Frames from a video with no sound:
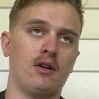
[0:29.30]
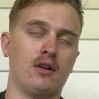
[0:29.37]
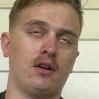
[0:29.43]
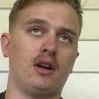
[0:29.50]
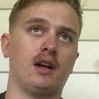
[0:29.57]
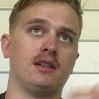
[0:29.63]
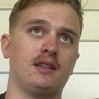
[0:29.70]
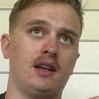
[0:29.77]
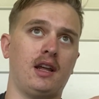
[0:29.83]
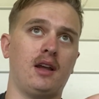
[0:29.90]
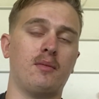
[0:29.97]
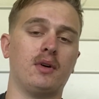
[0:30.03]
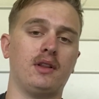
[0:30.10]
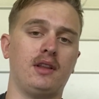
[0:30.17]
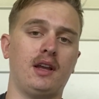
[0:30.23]
or not
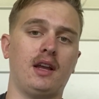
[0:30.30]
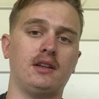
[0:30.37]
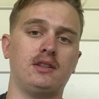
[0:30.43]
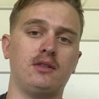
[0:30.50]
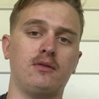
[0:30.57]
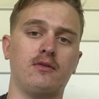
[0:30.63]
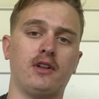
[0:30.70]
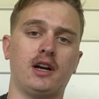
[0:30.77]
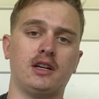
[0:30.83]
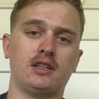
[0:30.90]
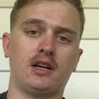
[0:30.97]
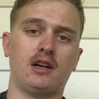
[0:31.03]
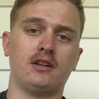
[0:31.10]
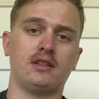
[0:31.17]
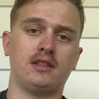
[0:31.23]
today, but the A2 flash
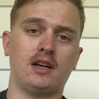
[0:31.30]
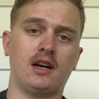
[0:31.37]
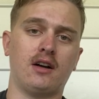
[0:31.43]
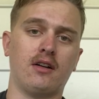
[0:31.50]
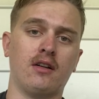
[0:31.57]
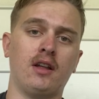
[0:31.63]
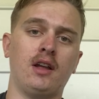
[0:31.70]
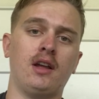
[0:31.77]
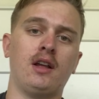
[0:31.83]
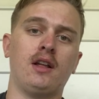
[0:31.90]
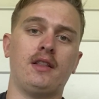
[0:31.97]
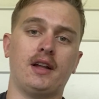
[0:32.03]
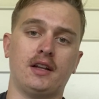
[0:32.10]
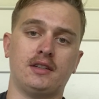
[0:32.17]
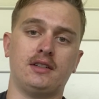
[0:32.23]
hider style
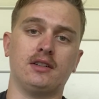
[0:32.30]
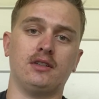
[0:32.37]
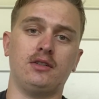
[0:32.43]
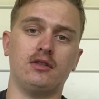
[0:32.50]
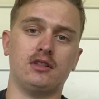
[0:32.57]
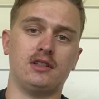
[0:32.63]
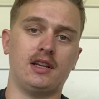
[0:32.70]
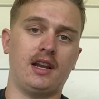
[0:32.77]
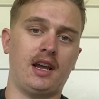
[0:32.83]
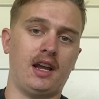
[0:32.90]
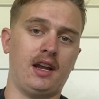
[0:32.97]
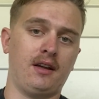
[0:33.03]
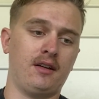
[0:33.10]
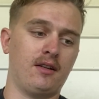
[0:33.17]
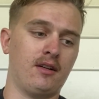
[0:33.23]
that is still used
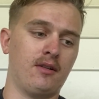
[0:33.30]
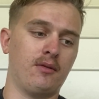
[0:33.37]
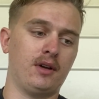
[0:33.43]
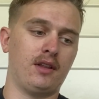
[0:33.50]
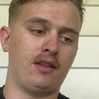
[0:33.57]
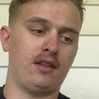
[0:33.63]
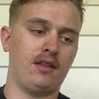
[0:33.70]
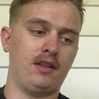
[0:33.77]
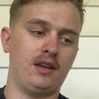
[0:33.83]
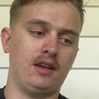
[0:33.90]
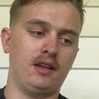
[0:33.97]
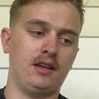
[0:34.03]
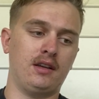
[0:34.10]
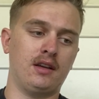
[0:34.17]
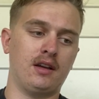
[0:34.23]
today, with
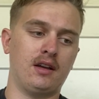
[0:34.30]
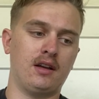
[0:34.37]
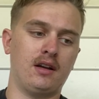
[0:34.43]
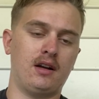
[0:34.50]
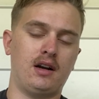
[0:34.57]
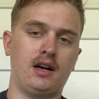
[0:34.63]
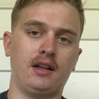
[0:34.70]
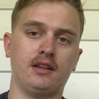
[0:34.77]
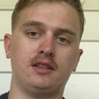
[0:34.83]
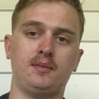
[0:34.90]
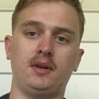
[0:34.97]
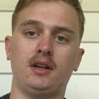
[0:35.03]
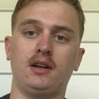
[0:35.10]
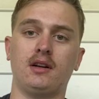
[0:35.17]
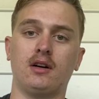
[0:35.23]
the eyelets
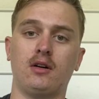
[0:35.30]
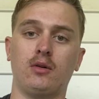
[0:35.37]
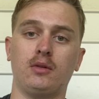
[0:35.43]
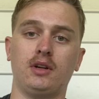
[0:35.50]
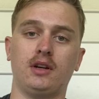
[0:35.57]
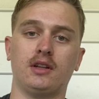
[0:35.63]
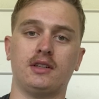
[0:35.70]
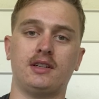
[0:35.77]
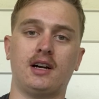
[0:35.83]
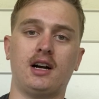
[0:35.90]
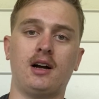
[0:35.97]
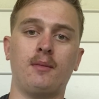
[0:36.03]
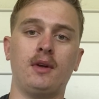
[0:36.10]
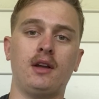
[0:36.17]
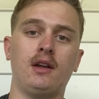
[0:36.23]
being only on the
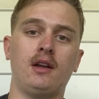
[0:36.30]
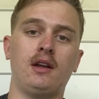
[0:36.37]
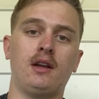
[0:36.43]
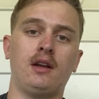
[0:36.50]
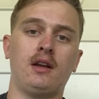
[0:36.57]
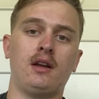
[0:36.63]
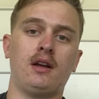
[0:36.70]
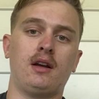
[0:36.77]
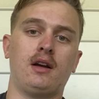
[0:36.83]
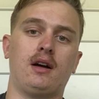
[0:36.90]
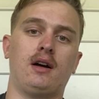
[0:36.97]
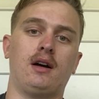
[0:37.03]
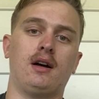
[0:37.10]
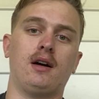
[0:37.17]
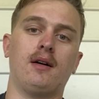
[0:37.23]
top.
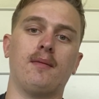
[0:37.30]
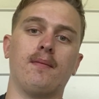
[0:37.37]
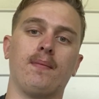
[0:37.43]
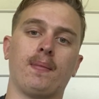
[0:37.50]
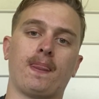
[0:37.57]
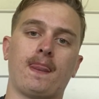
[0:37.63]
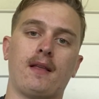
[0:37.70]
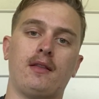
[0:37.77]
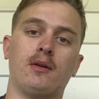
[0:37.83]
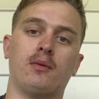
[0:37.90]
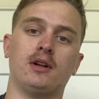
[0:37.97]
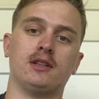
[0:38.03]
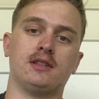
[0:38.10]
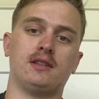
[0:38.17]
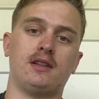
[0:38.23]
The
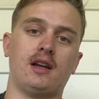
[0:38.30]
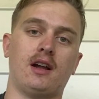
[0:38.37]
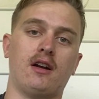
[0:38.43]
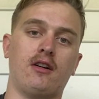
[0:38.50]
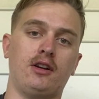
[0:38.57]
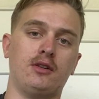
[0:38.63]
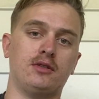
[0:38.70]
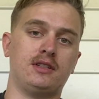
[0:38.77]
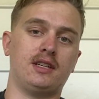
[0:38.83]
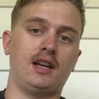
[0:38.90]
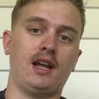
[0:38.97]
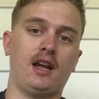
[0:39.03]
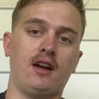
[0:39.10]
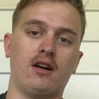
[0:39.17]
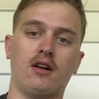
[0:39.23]
ones that are used
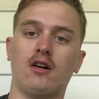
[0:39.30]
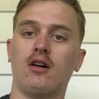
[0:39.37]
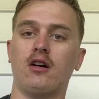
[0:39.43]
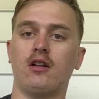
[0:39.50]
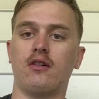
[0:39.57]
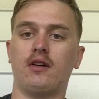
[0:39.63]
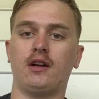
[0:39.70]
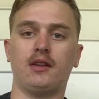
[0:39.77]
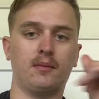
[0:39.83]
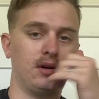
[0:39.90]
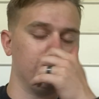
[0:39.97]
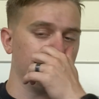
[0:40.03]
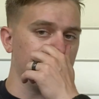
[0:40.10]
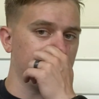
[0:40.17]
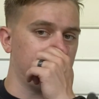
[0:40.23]
today are all around the
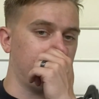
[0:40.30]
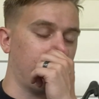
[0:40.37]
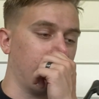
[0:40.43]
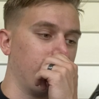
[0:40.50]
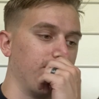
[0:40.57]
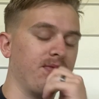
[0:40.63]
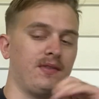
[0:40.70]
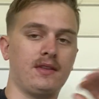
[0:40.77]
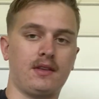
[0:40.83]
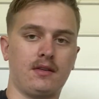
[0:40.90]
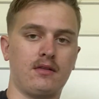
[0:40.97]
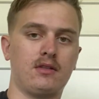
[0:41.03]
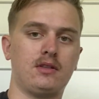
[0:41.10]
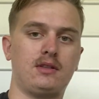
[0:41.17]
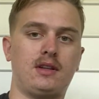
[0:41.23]
muzzle. So
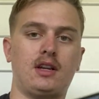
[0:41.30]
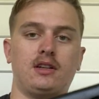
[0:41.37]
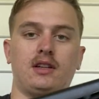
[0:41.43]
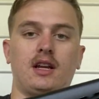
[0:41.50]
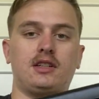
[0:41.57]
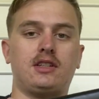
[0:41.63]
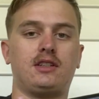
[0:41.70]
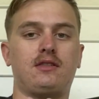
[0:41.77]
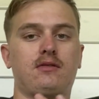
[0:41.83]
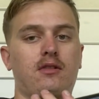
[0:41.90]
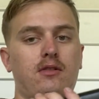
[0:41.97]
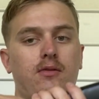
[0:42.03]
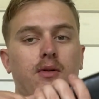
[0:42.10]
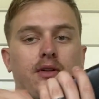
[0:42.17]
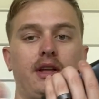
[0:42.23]
that just
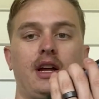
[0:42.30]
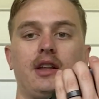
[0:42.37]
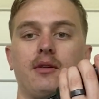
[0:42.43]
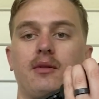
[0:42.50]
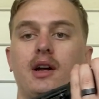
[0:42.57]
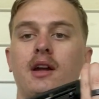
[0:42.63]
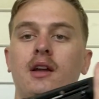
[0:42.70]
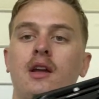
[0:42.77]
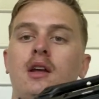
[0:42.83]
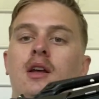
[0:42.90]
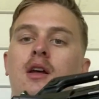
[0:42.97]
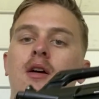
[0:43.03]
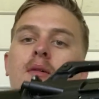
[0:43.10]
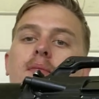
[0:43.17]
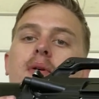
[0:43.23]
quickly out of the way.
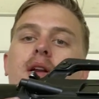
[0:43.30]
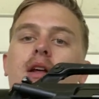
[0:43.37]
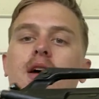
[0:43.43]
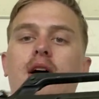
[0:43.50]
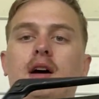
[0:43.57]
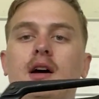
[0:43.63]
But